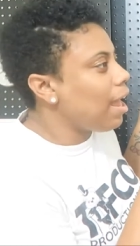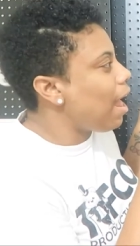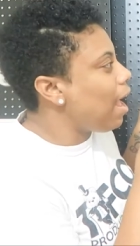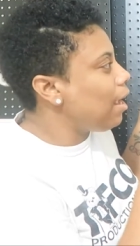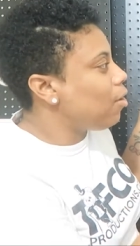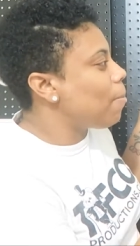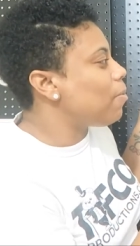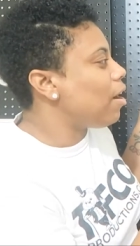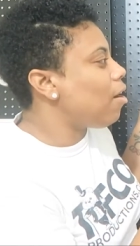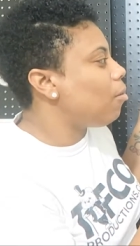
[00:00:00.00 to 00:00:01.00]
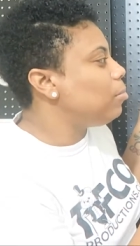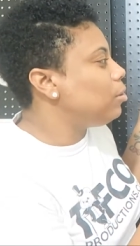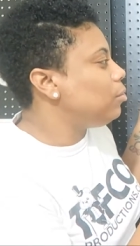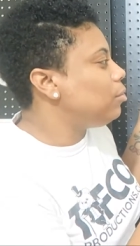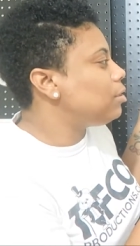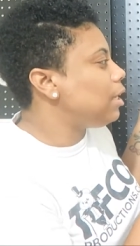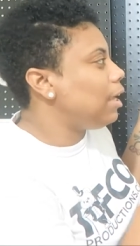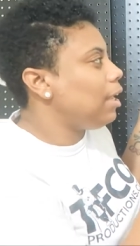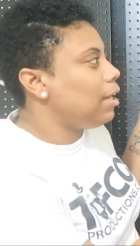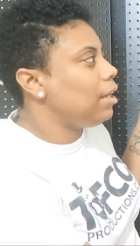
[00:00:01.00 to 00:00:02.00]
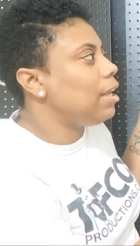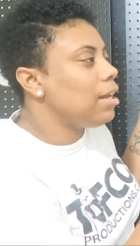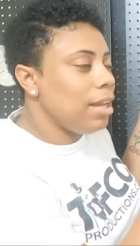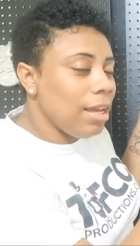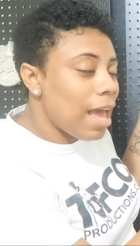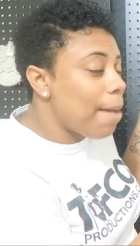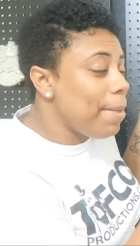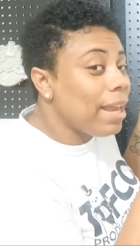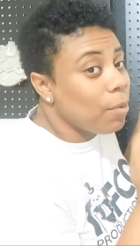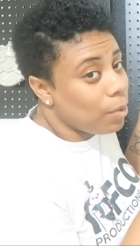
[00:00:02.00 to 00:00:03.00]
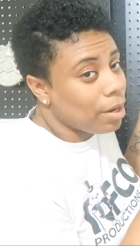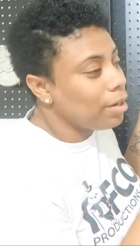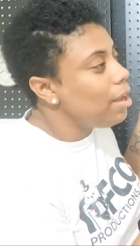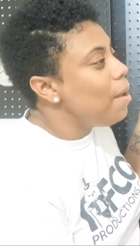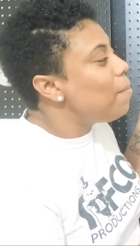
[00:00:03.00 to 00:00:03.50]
I incorporate all blues and it I make it work.